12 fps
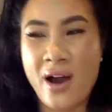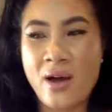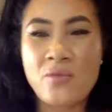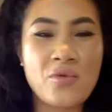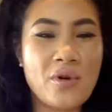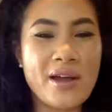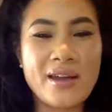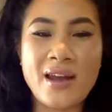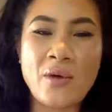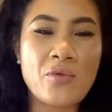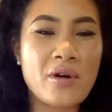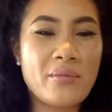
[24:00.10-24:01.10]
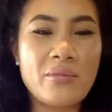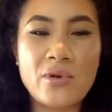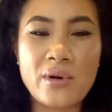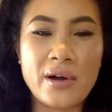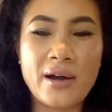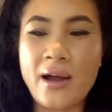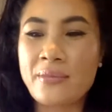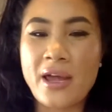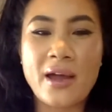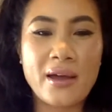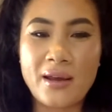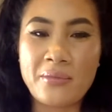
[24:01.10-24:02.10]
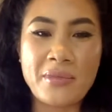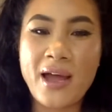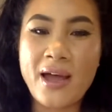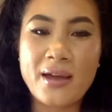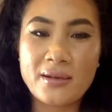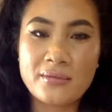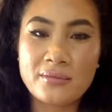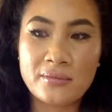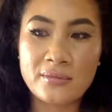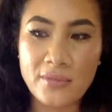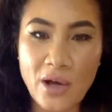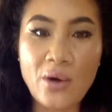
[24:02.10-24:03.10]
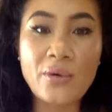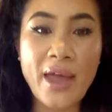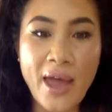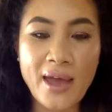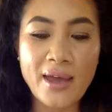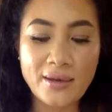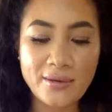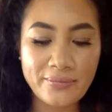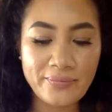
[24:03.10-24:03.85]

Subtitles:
I want more. I'm not okay.